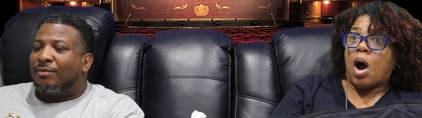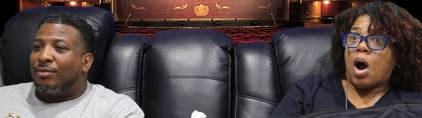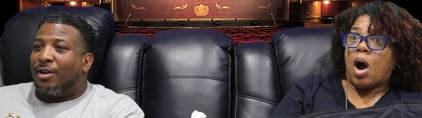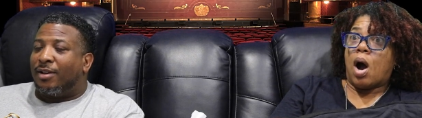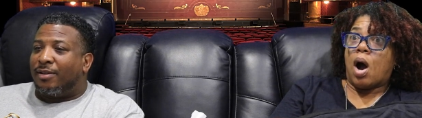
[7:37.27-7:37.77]

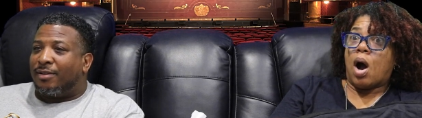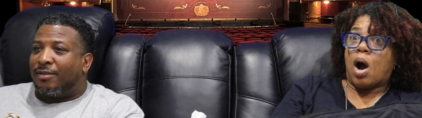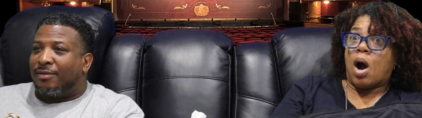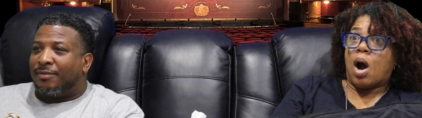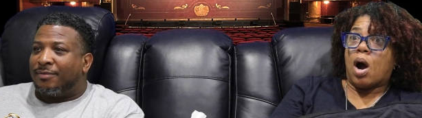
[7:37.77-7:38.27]
Speaker 1: Run.
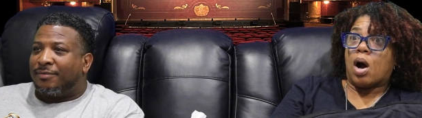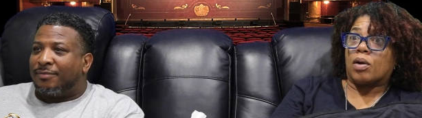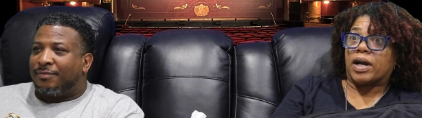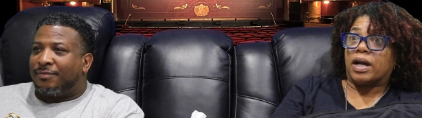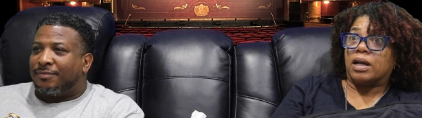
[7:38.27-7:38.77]

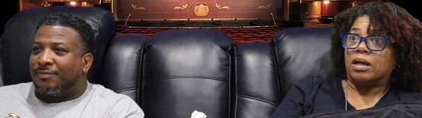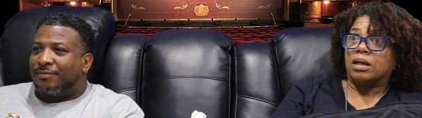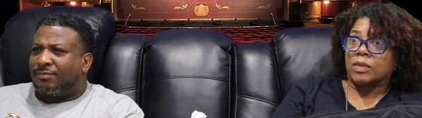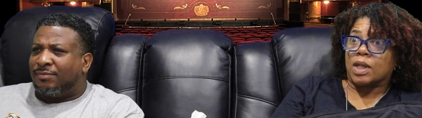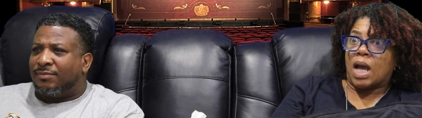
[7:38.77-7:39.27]
Speaker 2: Okay.
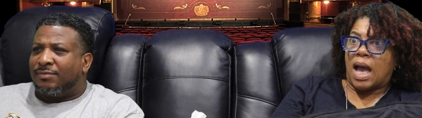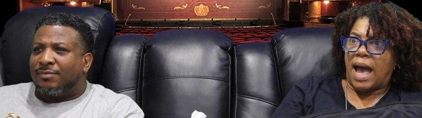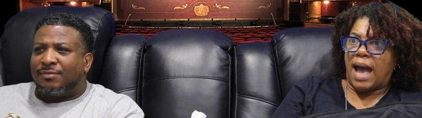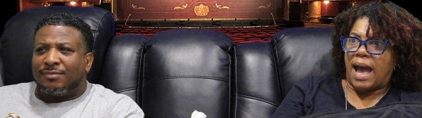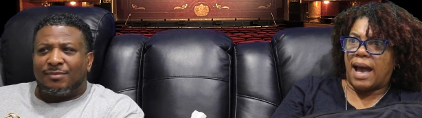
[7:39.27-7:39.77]

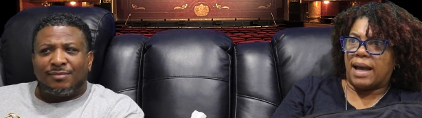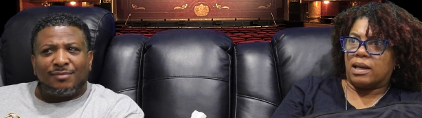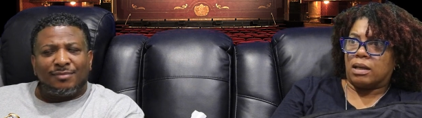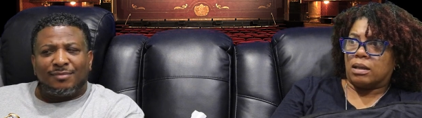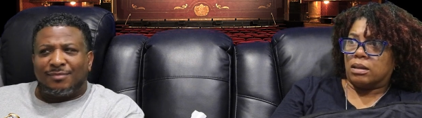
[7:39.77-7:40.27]

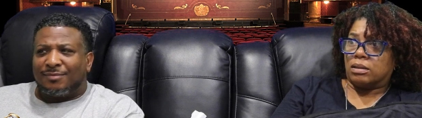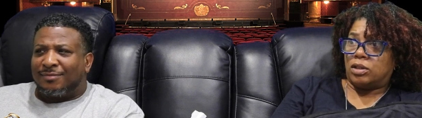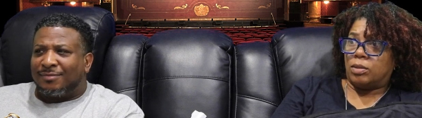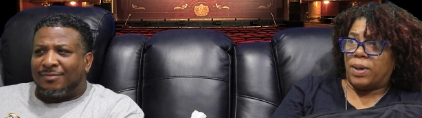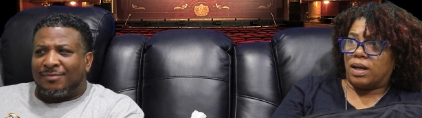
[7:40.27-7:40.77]
Hey!
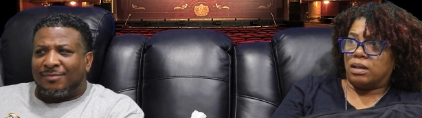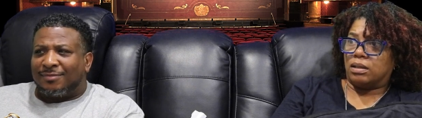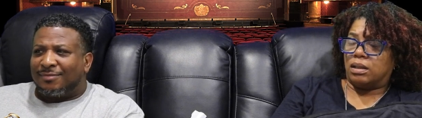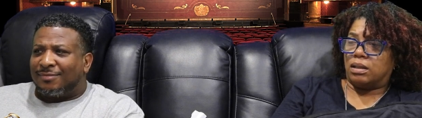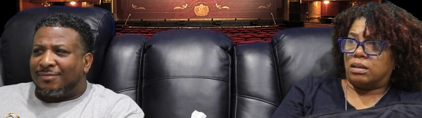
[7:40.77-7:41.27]
You better,
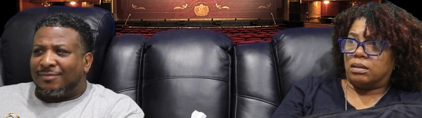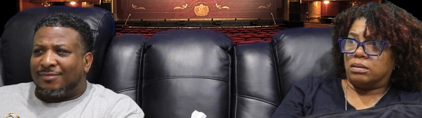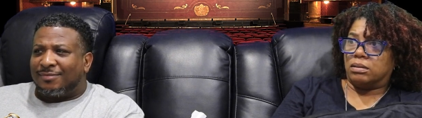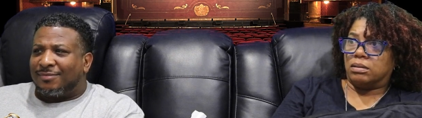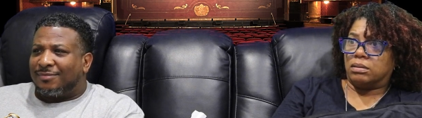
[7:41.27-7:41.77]
uh...
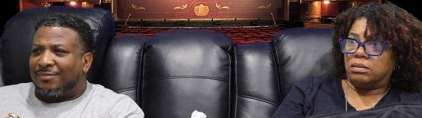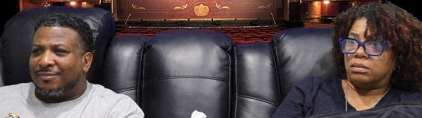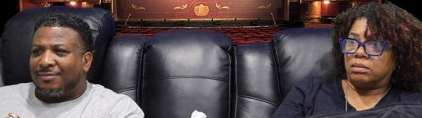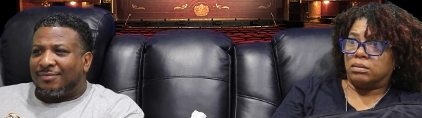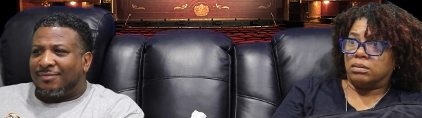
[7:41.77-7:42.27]

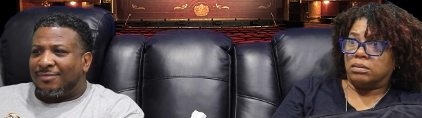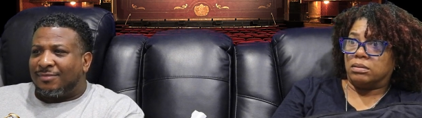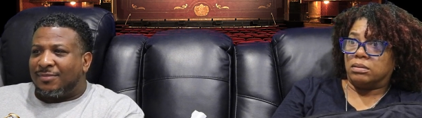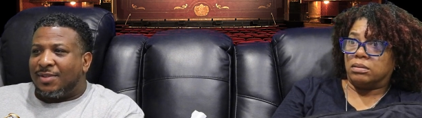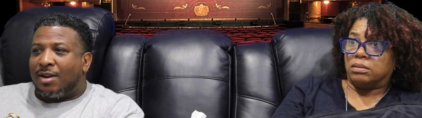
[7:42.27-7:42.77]

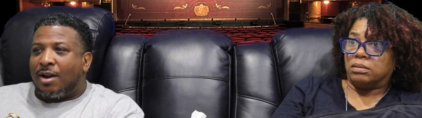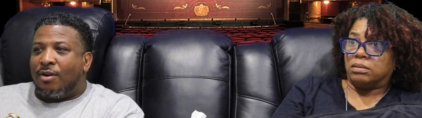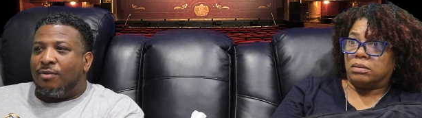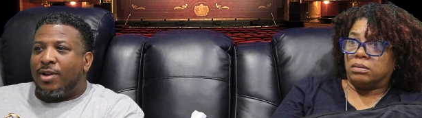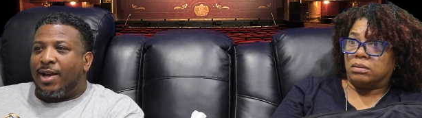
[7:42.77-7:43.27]

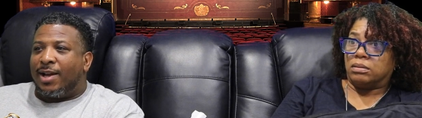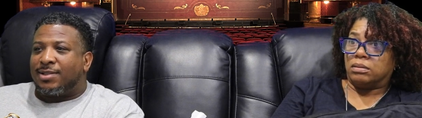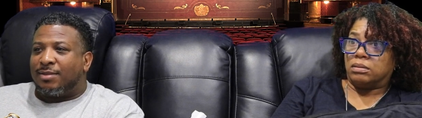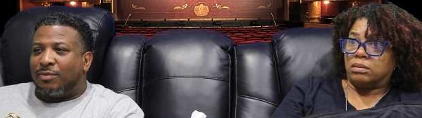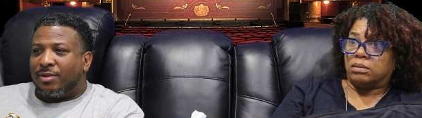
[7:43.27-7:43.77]
Speaker 1: Oh, the
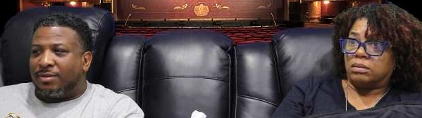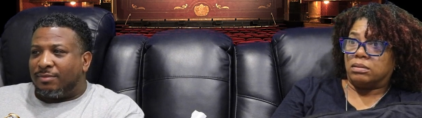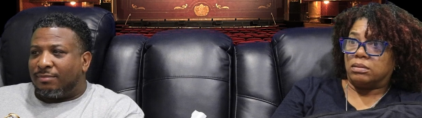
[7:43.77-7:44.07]
acid one.